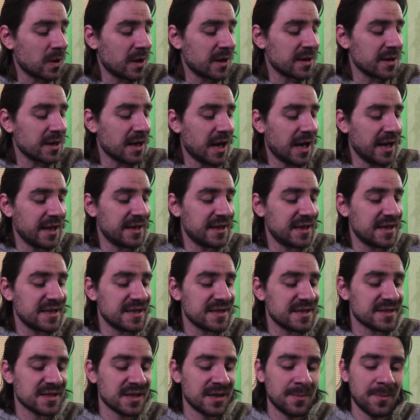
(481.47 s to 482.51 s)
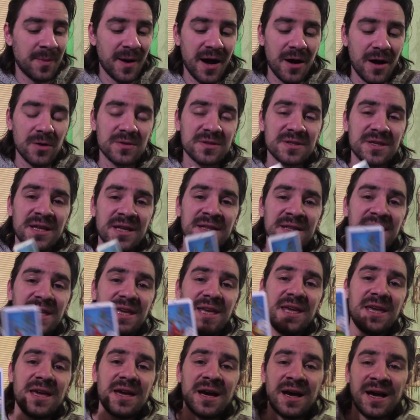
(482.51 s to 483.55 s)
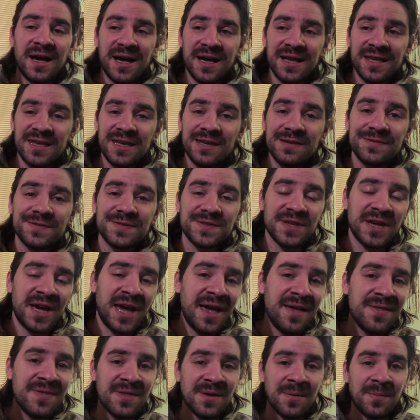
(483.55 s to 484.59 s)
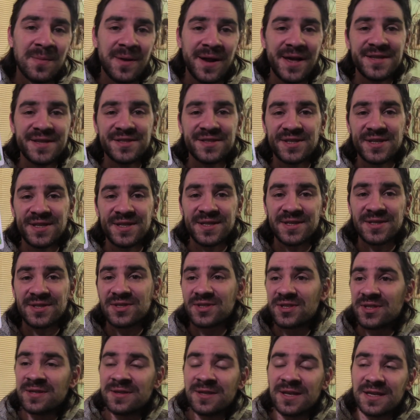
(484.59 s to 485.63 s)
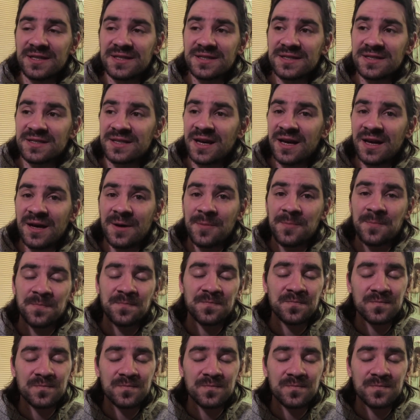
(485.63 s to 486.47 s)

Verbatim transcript: one, it is about the gifts and the blessings that